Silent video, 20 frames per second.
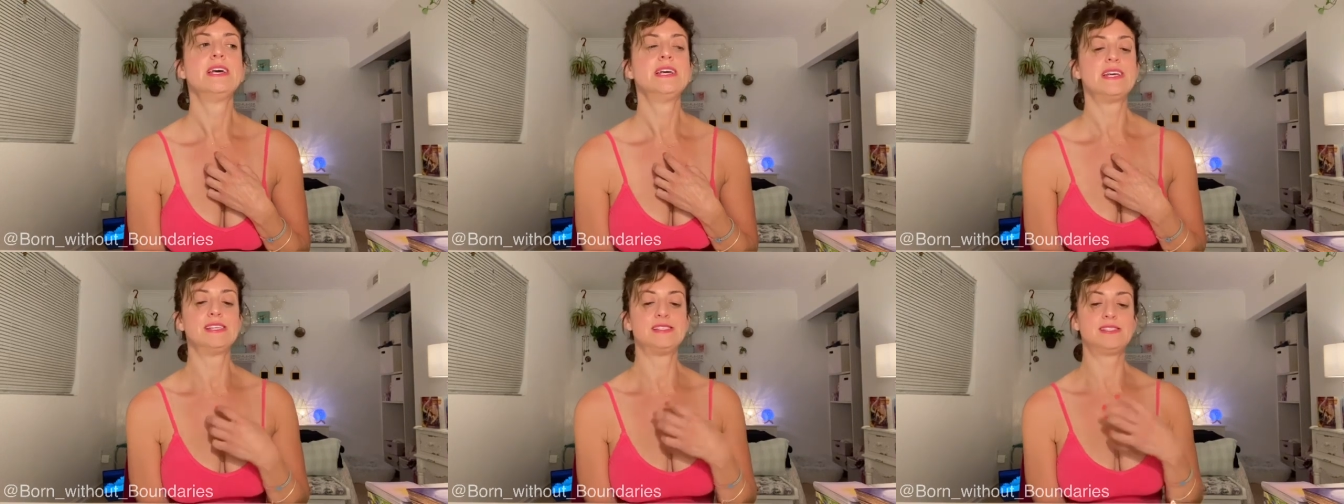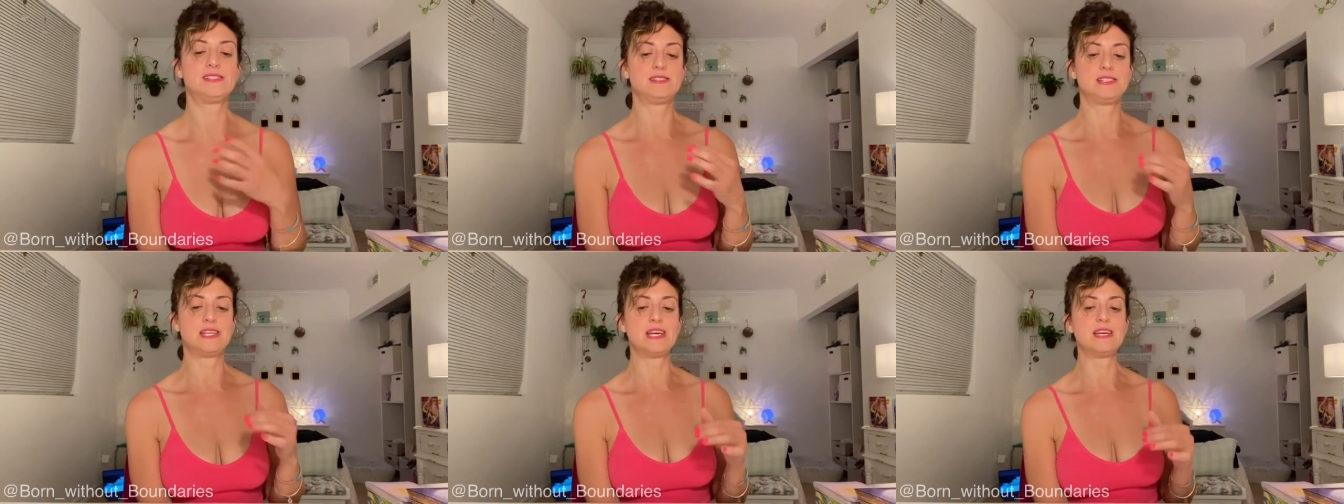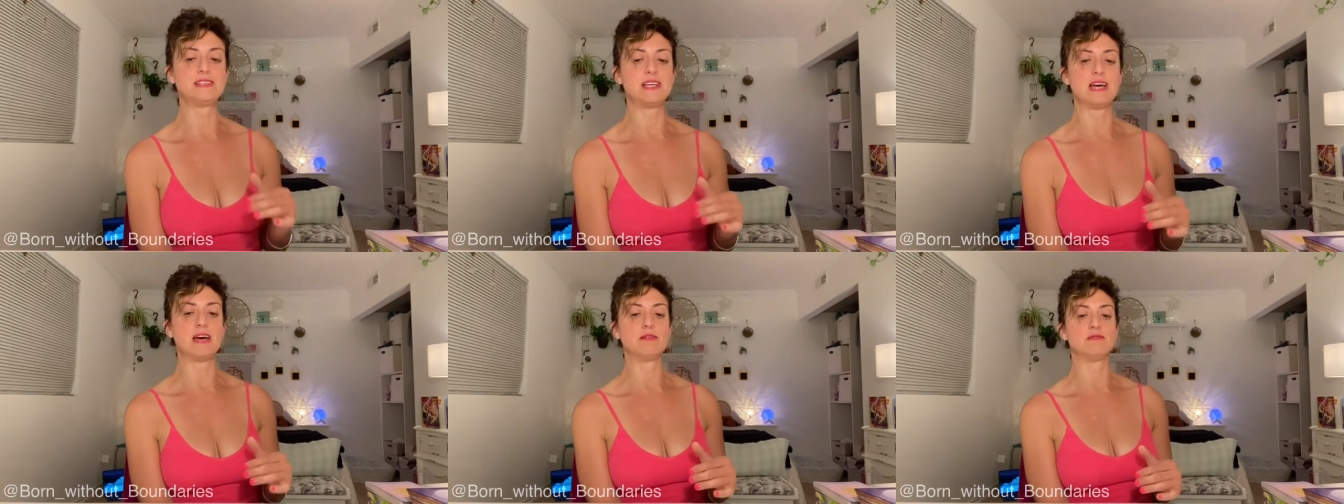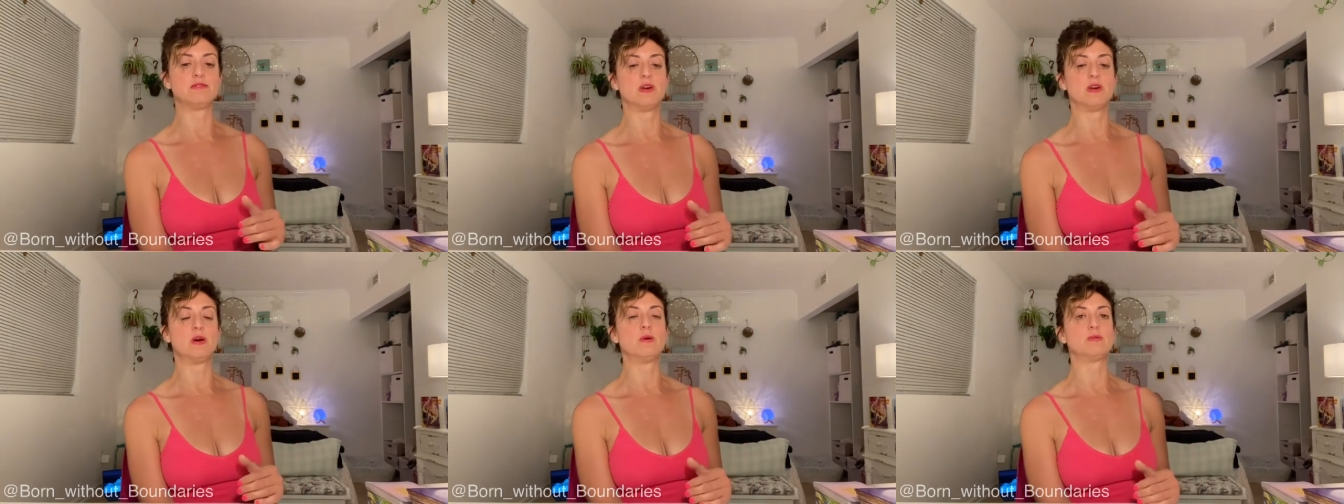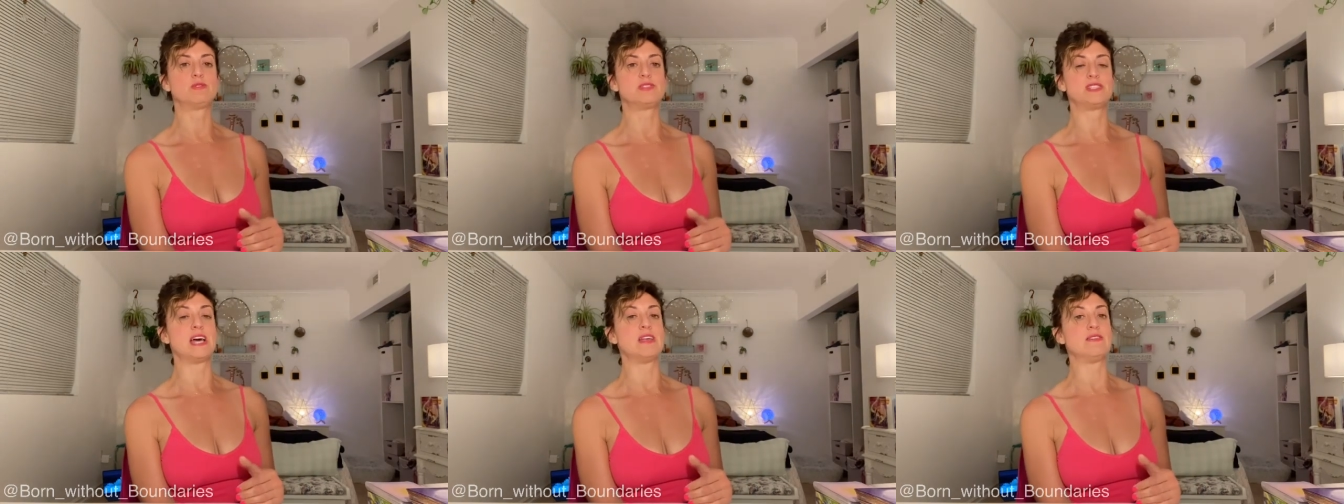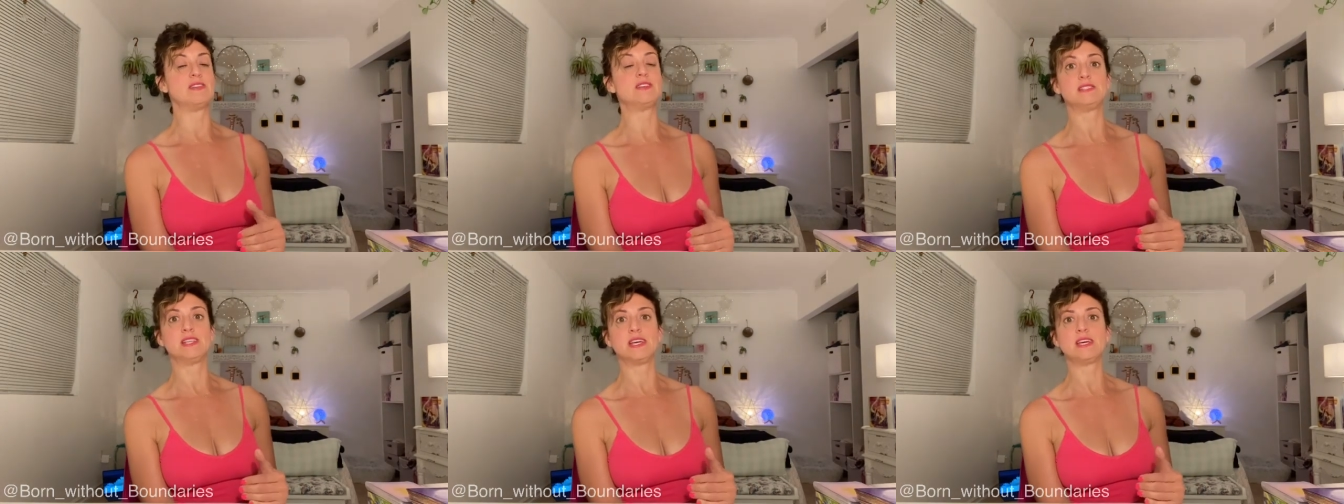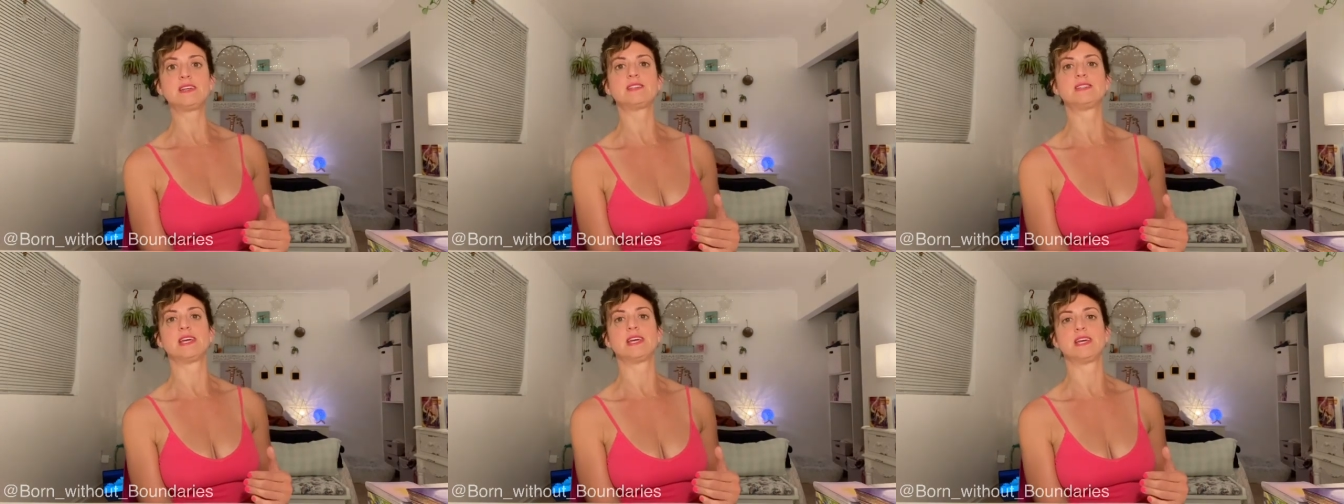is to take down notes and to
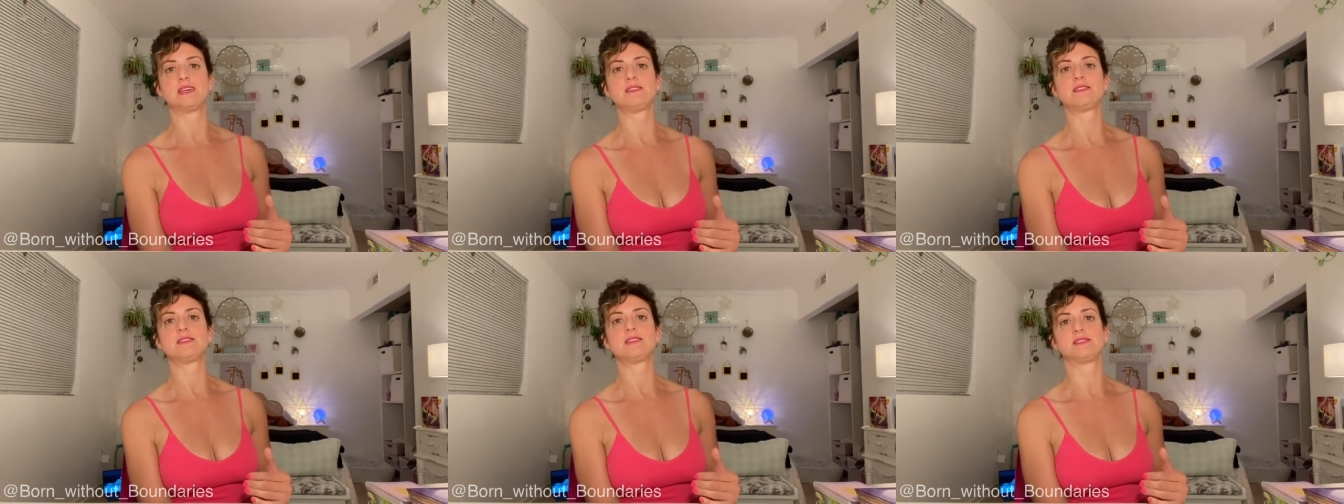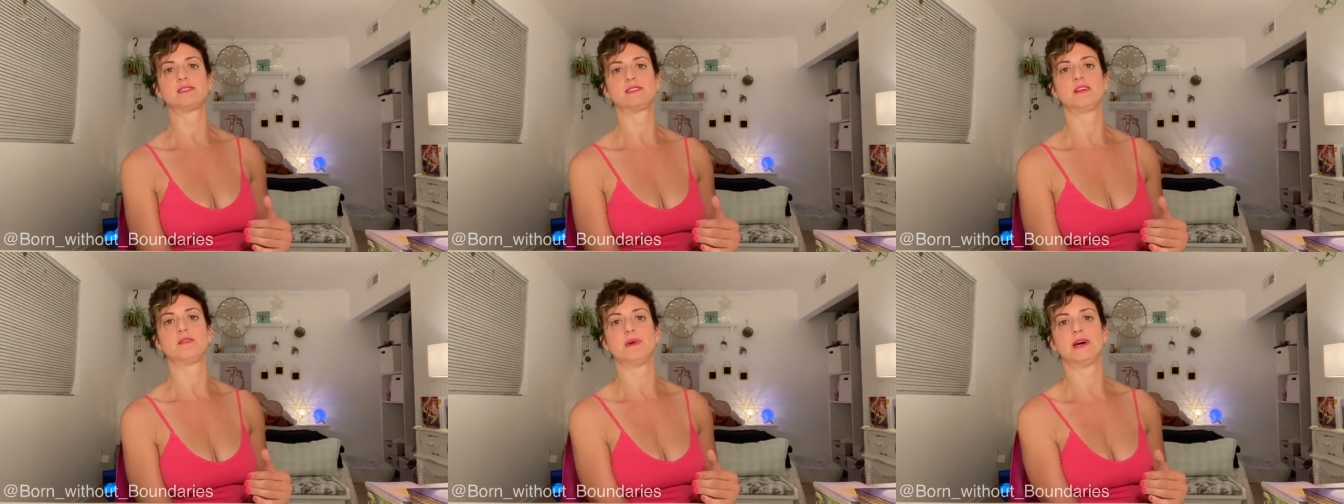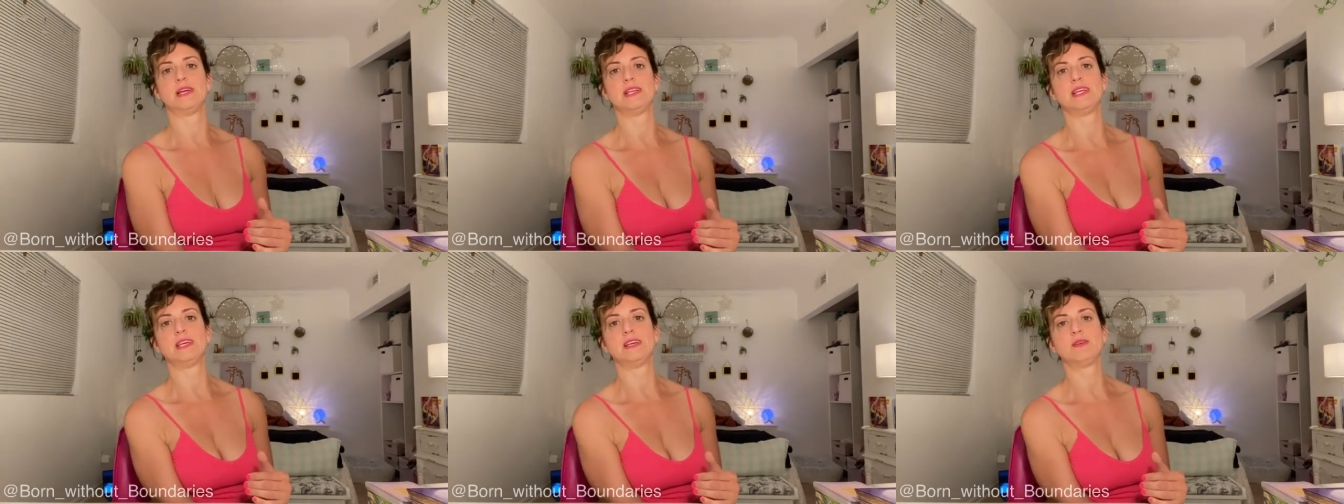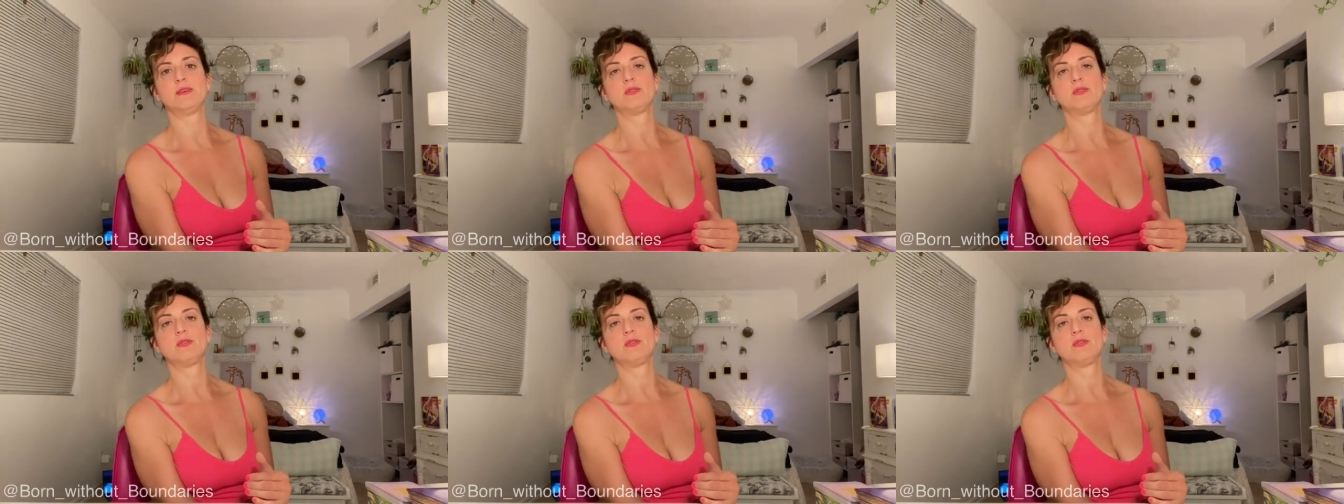dictate to somebody.